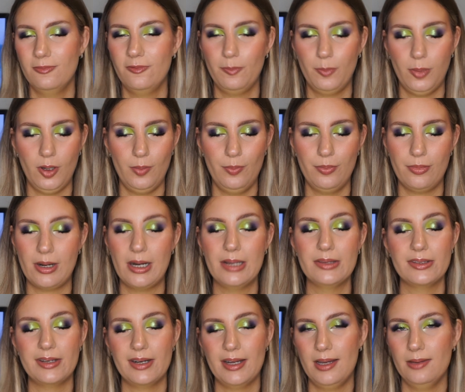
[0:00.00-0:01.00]
per brand
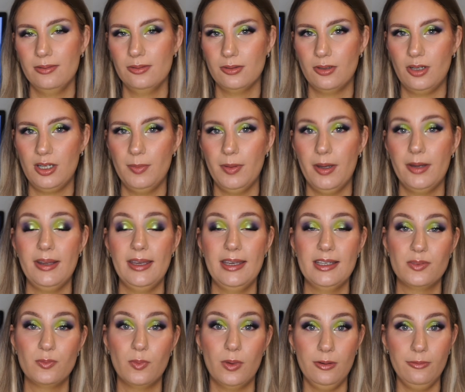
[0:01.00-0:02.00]
that I have to talk about
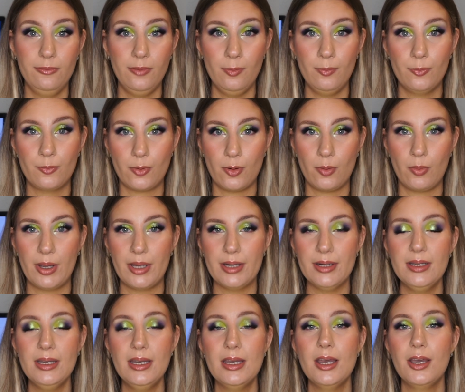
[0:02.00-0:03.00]
is one from
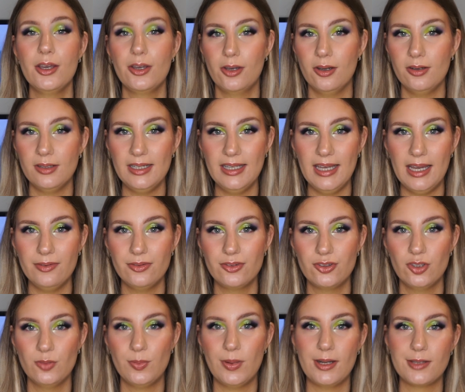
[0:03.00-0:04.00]
Rowan. Currently I have
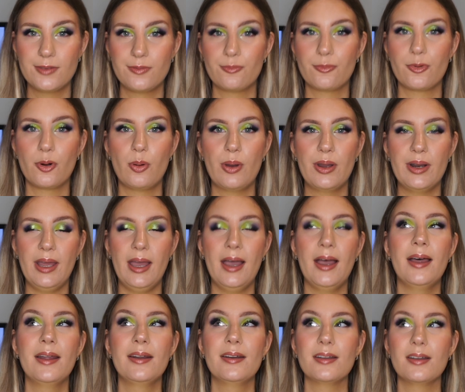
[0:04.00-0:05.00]
2 palettes from Rowan,
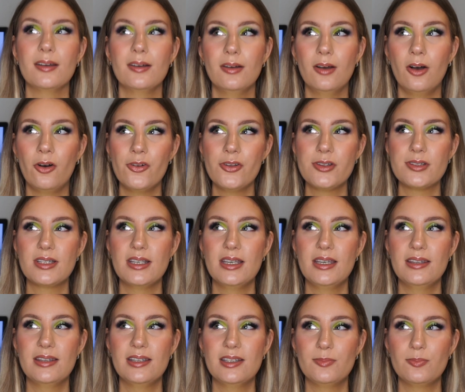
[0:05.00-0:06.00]
and honestly
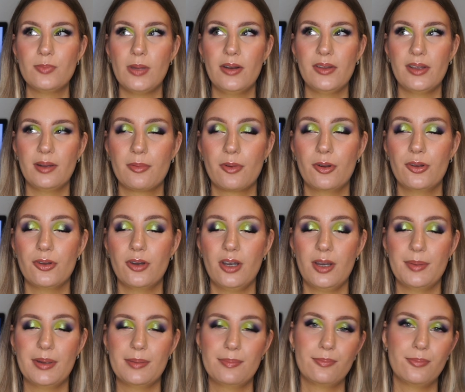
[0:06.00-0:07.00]
this palette that to talk
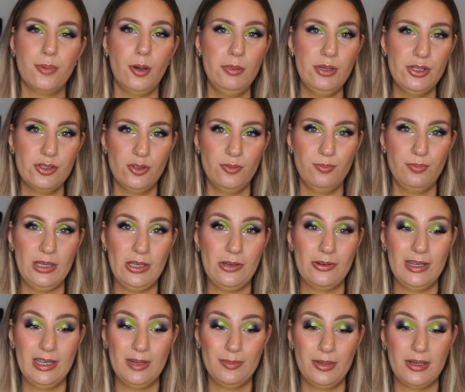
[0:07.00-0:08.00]
about probably shouldn't be on
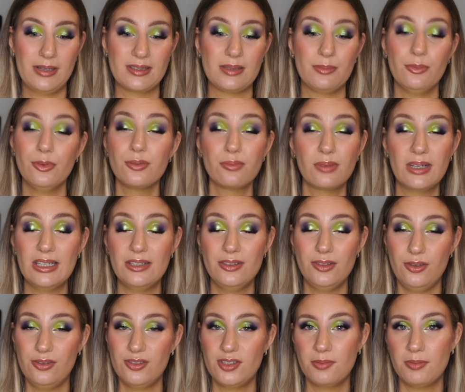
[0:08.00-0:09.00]
here because I'm not really
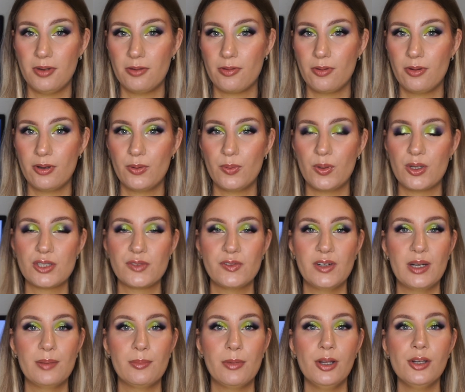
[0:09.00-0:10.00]
using my Rowan quads
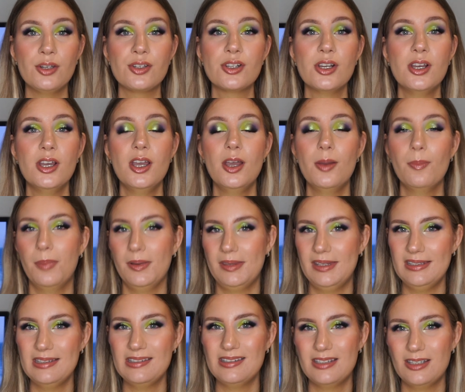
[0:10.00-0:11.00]
very much, but
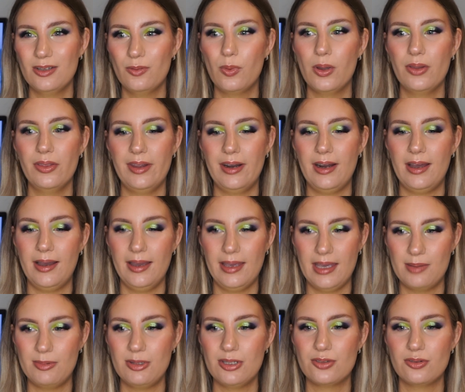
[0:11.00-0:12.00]
this is still one that I
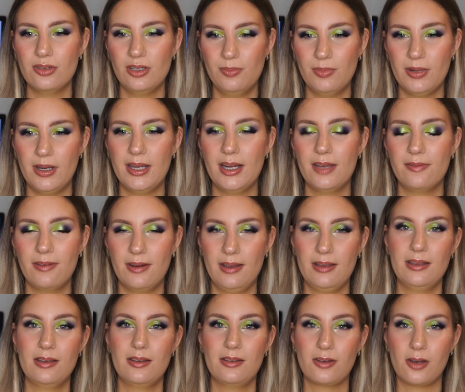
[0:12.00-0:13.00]
am intrigued by, and I feel like
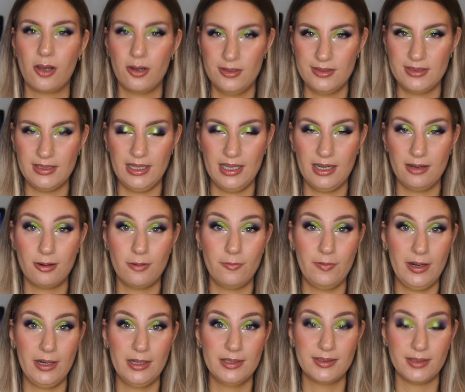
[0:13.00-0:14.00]
the colors in here are
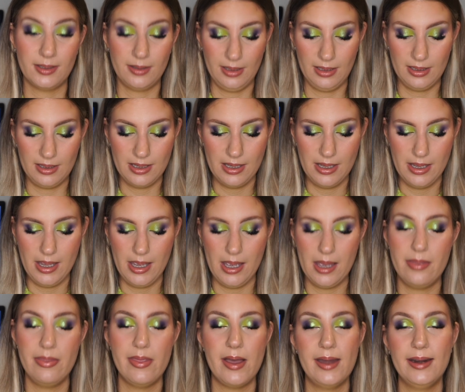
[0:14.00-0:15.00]
very stunning,
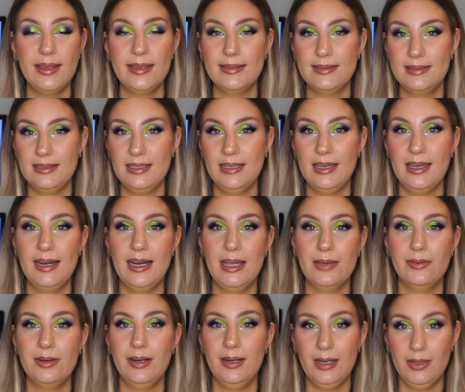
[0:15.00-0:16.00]
and that is the
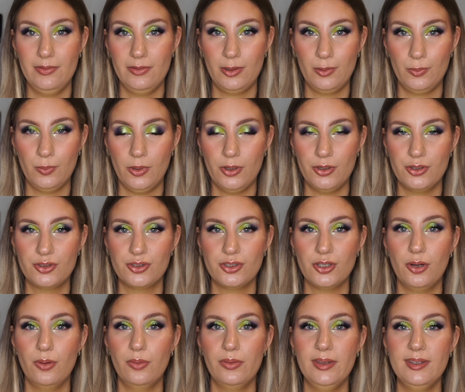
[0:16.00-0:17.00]
1111 quad.
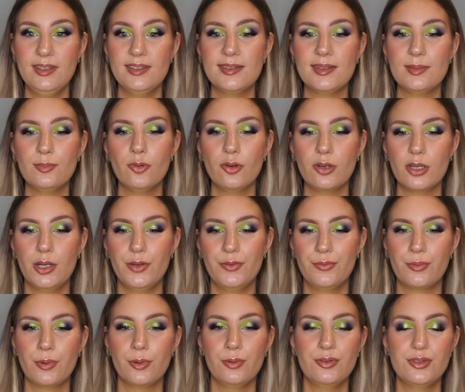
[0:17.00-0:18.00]
So this is the more kind of
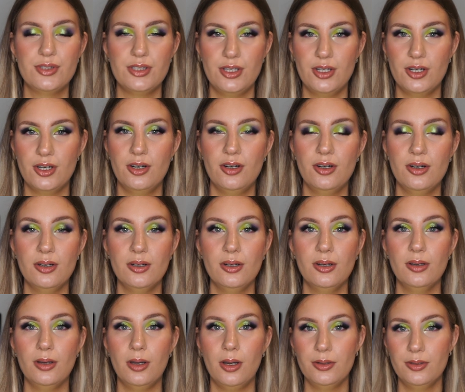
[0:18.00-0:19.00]
rosier
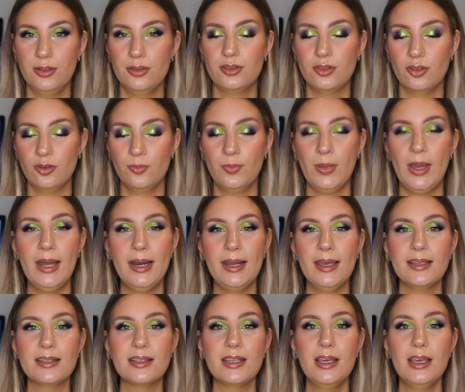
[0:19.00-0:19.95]
undertone palette.